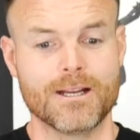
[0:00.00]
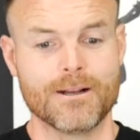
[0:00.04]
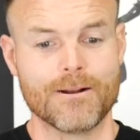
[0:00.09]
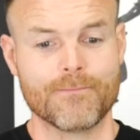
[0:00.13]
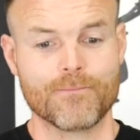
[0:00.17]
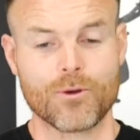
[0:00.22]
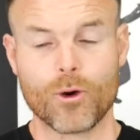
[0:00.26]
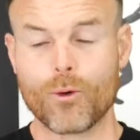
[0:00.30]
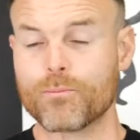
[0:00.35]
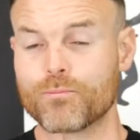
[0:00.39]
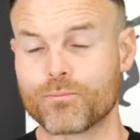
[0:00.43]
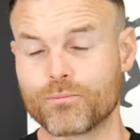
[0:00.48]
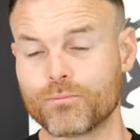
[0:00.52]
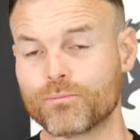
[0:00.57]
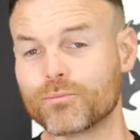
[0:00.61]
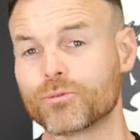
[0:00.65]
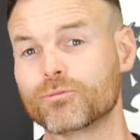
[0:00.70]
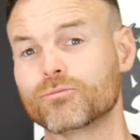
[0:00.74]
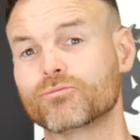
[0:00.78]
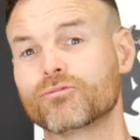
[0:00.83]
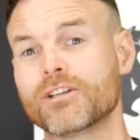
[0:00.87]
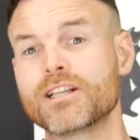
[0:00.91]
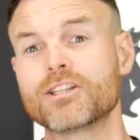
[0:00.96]
or
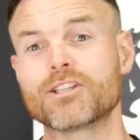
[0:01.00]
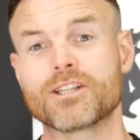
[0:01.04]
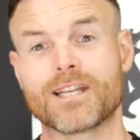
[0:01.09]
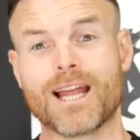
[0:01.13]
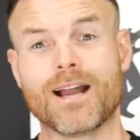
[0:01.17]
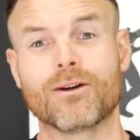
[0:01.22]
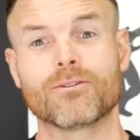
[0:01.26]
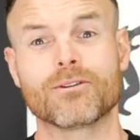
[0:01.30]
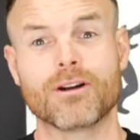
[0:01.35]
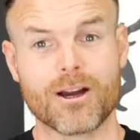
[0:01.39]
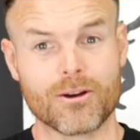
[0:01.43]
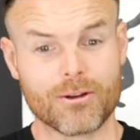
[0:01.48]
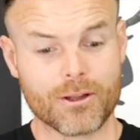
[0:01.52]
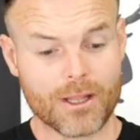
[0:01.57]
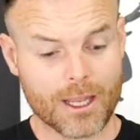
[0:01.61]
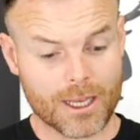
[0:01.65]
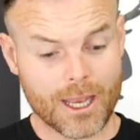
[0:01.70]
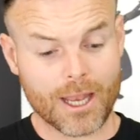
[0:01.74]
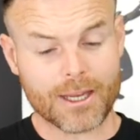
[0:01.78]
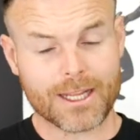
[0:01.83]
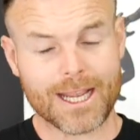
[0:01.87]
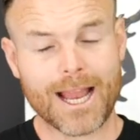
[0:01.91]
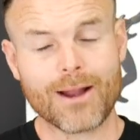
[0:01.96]
reach a
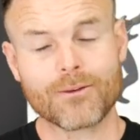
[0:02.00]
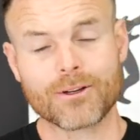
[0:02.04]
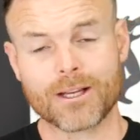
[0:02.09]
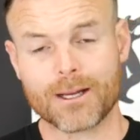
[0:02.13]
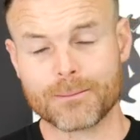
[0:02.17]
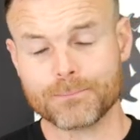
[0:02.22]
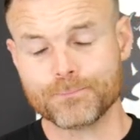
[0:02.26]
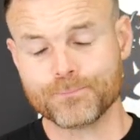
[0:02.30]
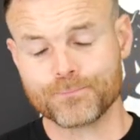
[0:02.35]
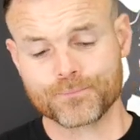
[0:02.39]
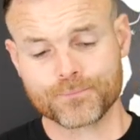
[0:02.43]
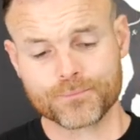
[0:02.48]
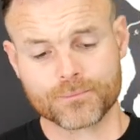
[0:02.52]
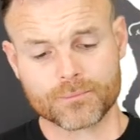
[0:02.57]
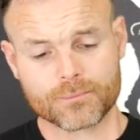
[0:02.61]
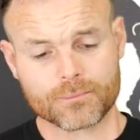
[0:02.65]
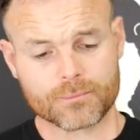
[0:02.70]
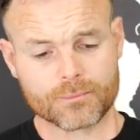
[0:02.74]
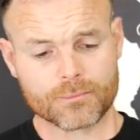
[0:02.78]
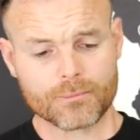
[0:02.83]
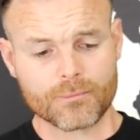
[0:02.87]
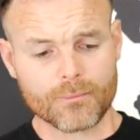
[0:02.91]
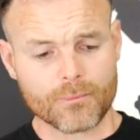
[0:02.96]
learning outcome,
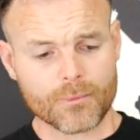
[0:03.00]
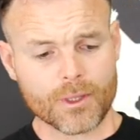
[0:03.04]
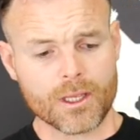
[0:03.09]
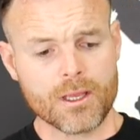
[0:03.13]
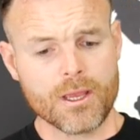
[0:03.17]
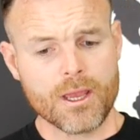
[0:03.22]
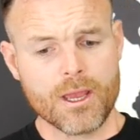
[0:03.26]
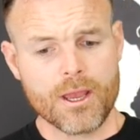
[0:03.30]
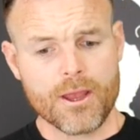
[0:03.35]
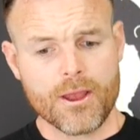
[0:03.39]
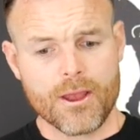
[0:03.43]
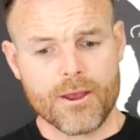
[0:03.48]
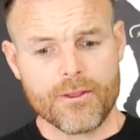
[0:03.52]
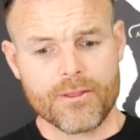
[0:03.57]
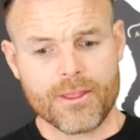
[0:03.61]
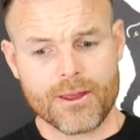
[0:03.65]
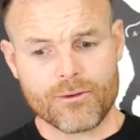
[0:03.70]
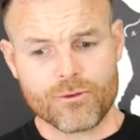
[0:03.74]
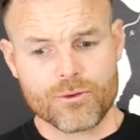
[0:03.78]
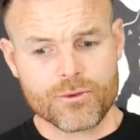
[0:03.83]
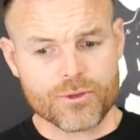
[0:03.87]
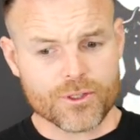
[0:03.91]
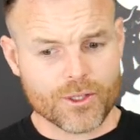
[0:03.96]

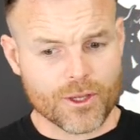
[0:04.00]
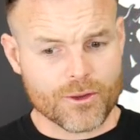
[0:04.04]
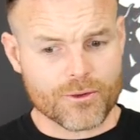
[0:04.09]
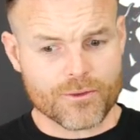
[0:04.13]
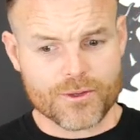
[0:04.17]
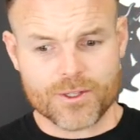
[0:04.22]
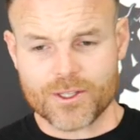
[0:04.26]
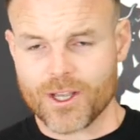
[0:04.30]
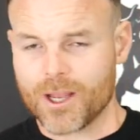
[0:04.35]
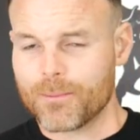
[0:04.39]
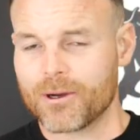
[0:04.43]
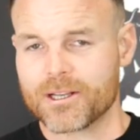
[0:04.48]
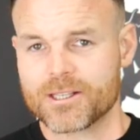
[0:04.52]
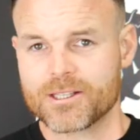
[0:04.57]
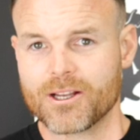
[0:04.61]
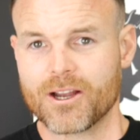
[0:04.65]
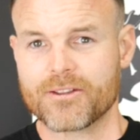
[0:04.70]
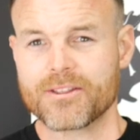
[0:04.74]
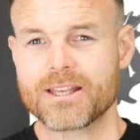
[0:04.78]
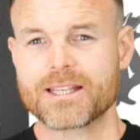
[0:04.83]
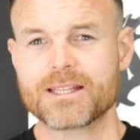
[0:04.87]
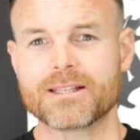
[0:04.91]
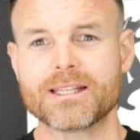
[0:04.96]
they're also side by
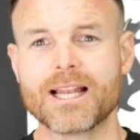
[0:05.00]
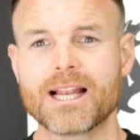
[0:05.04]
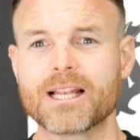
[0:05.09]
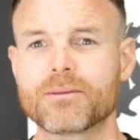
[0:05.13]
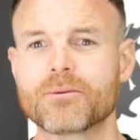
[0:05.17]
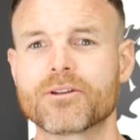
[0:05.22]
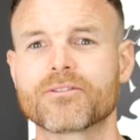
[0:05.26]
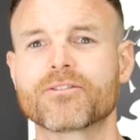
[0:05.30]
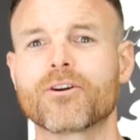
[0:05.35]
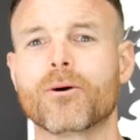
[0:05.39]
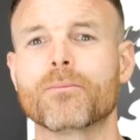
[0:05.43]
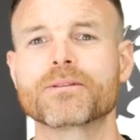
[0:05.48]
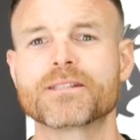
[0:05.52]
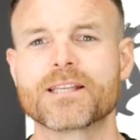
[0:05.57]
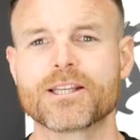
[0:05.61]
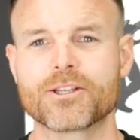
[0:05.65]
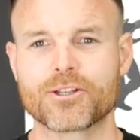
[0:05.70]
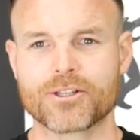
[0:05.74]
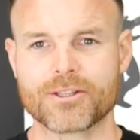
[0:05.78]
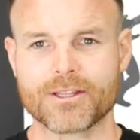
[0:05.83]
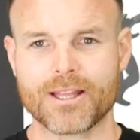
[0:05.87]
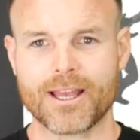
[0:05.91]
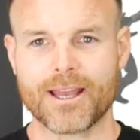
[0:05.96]
side. There's an element of
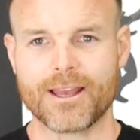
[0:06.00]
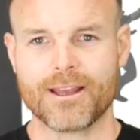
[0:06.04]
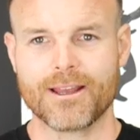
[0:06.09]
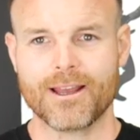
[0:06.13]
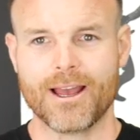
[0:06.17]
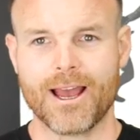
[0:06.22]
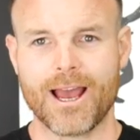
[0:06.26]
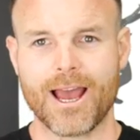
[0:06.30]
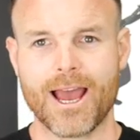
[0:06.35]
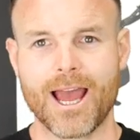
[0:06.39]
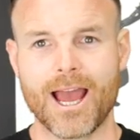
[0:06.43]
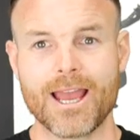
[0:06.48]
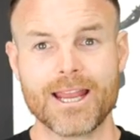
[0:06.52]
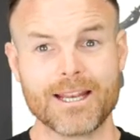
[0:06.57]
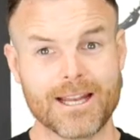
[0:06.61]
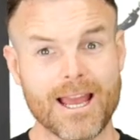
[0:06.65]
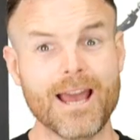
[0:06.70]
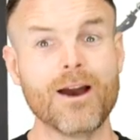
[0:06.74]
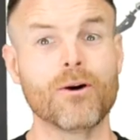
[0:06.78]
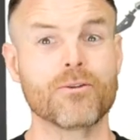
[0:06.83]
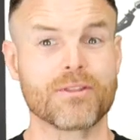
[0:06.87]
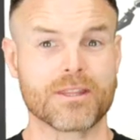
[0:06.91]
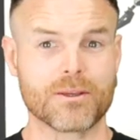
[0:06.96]
competition there in a
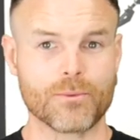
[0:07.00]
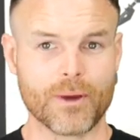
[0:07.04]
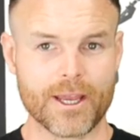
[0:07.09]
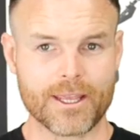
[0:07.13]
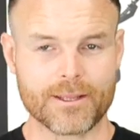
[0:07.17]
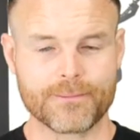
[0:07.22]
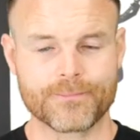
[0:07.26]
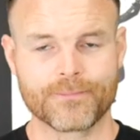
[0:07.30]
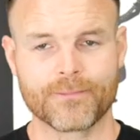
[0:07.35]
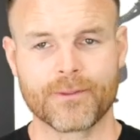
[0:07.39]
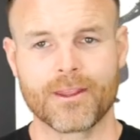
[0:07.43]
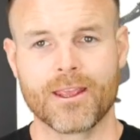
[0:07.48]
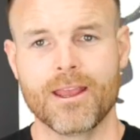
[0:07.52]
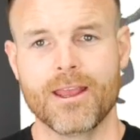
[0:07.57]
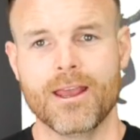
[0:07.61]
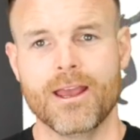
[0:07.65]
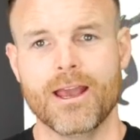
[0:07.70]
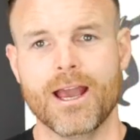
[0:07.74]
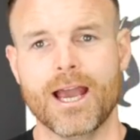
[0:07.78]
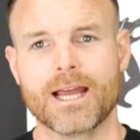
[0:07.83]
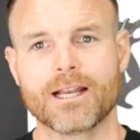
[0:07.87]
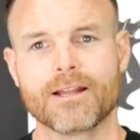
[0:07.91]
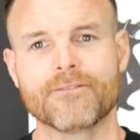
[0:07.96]
healthy way.
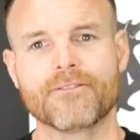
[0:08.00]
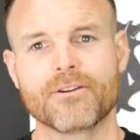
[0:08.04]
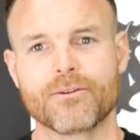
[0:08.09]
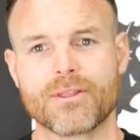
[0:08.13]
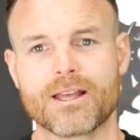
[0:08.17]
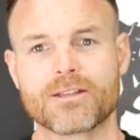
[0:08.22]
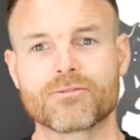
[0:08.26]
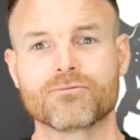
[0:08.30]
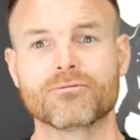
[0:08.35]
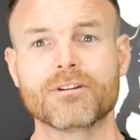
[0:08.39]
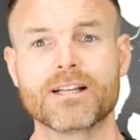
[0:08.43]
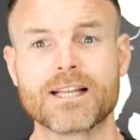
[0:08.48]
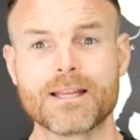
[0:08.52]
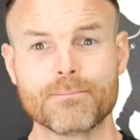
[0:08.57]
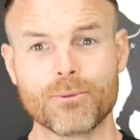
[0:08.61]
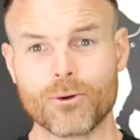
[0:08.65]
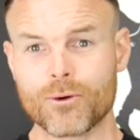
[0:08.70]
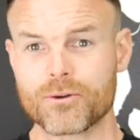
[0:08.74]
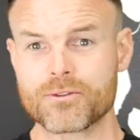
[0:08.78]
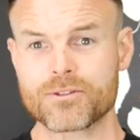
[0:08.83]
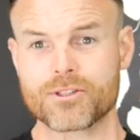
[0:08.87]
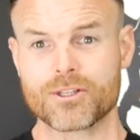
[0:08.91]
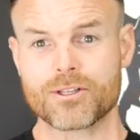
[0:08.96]
And I feel that's really
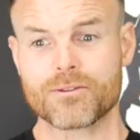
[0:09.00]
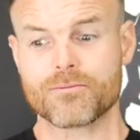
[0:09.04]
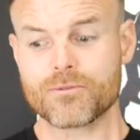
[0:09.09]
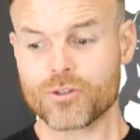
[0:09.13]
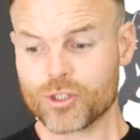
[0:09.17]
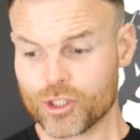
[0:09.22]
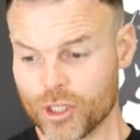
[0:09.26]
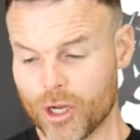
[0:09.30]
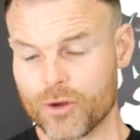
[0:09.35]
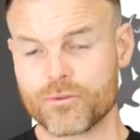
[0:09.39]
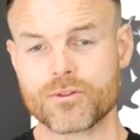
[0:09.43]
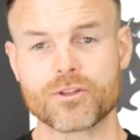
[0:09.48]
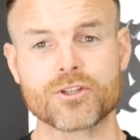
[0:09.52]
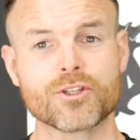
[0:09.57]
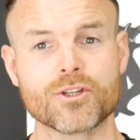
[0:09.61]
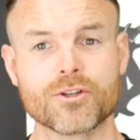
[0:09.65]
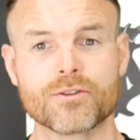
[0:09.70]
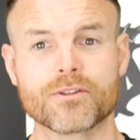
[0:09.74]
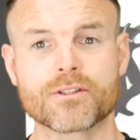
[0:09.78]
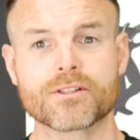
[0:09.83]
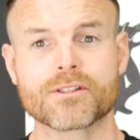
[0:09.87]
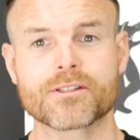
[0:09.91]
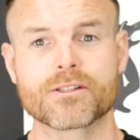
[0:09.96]
important to show the
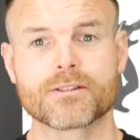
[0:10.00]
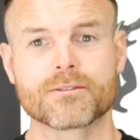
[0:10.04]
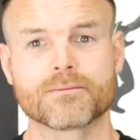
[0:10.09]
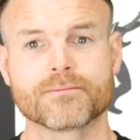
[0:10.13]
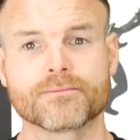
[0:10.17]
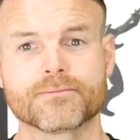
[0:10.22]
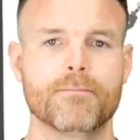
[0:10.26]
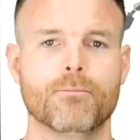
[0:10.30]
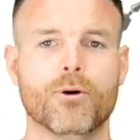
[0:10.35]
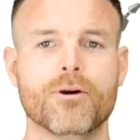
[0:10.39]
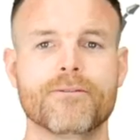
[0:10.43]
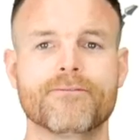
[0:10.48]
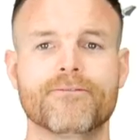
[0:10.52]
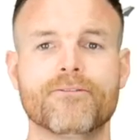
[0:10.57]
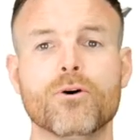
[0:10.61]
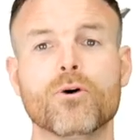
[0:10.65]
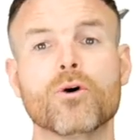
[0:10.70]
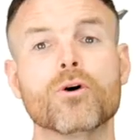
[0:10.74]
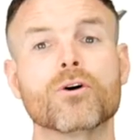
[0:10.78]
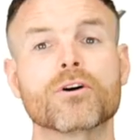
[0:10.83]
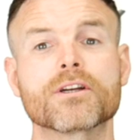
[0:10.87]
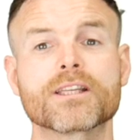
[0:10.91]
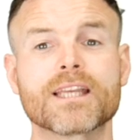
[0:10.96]
students. Point
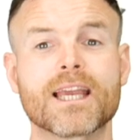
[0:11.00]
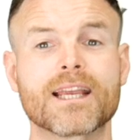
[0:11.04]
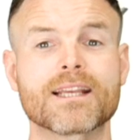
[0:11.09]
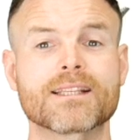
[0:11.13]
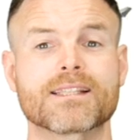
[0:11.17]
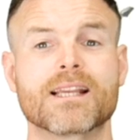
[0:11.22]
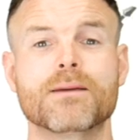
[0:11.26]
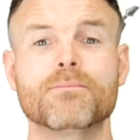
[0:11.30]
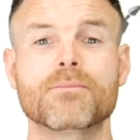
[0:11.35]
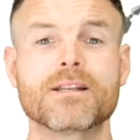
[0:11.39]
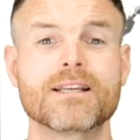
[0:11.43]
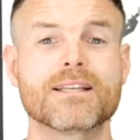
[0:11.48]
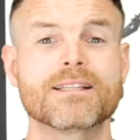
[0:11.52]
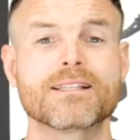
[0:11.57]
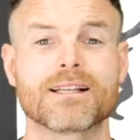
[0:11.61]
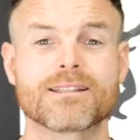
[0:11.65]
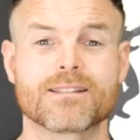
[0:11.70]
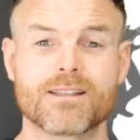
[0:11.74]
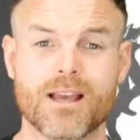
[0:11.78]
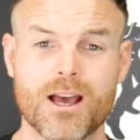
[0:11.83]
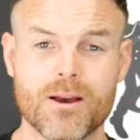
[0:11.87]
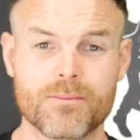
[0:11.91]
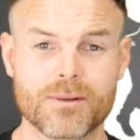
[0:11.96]
4, gig assemblies
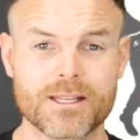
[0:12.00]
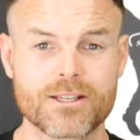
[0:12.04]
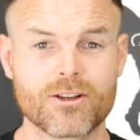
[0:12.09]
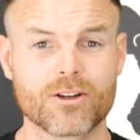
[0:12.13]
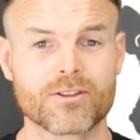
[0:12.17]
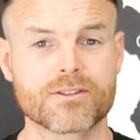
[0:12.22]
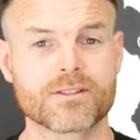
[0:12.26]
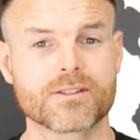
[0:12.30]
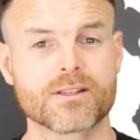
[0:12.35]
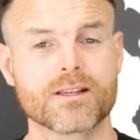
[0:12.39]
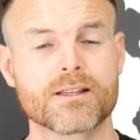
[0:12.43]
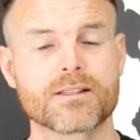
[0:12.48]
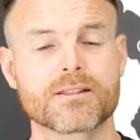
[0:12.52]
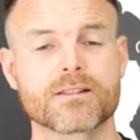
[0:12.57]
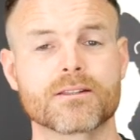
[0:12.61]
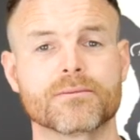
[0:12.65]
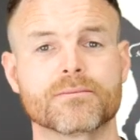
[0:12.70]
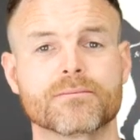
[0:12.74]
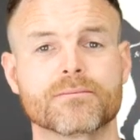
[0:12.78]
and termly concerts.